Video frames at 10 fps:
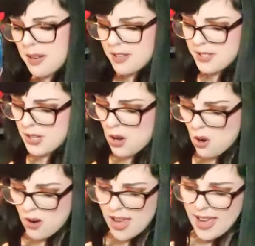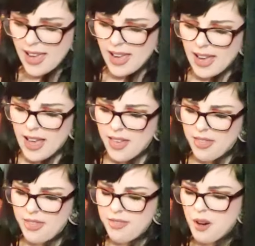So
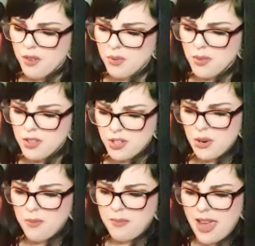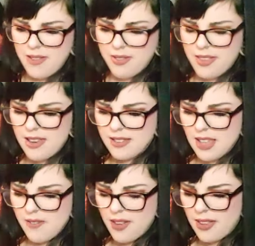those were the two main things
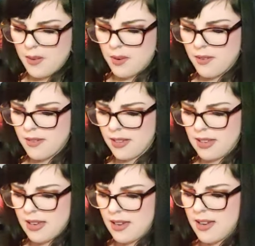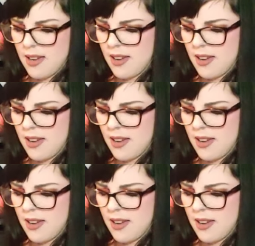I feel like were really,